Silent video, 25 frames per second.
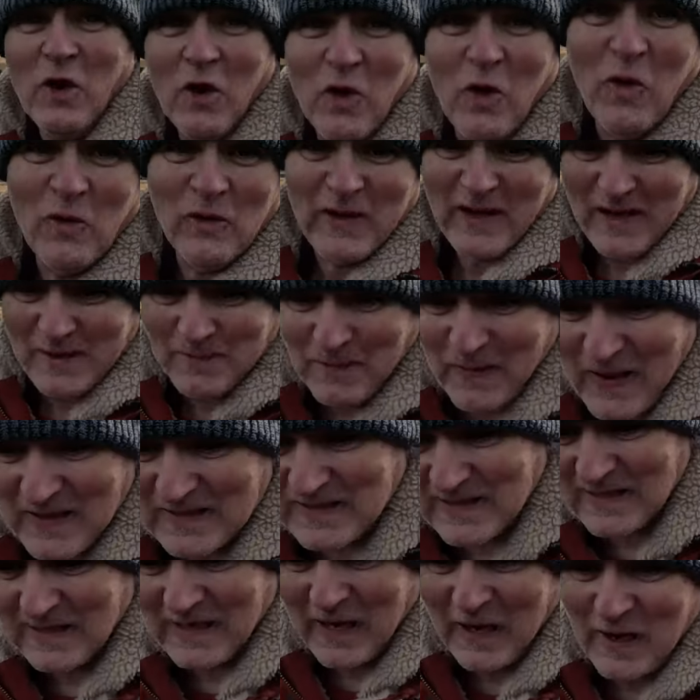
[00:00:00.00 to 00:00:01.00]
Okay, back
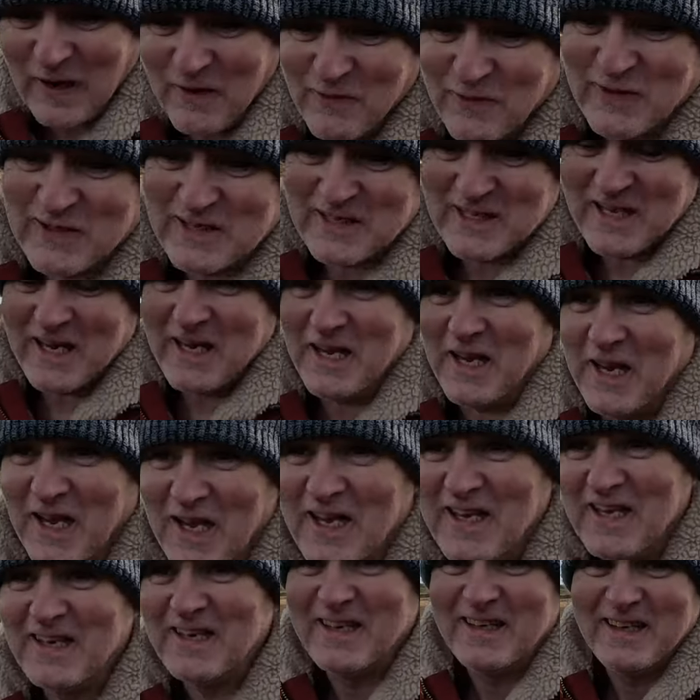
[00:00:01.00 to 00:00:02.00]
to the car for the tea.
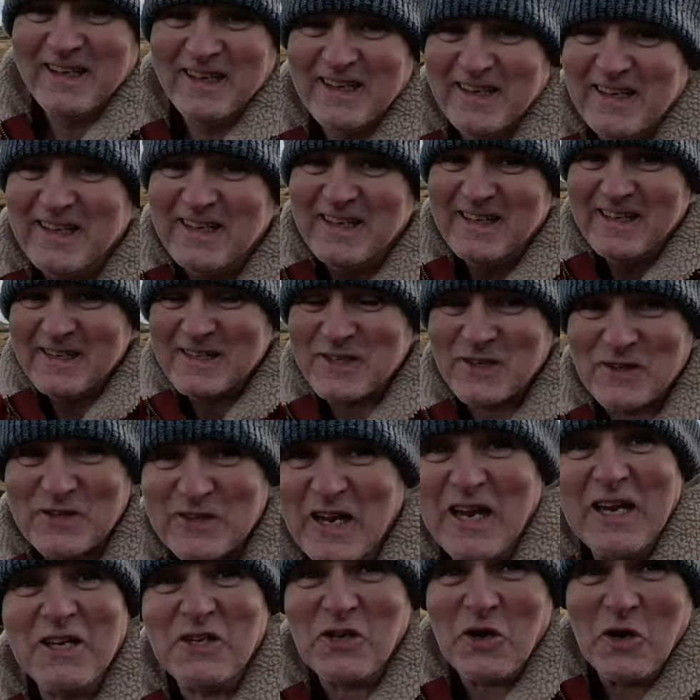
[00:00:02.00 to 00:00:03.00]
So
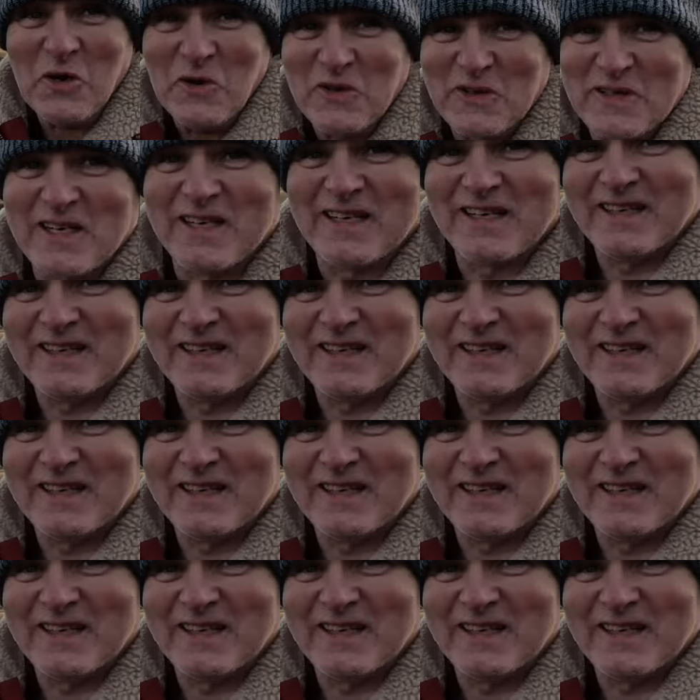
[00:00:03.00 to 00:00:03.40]
stay tuned.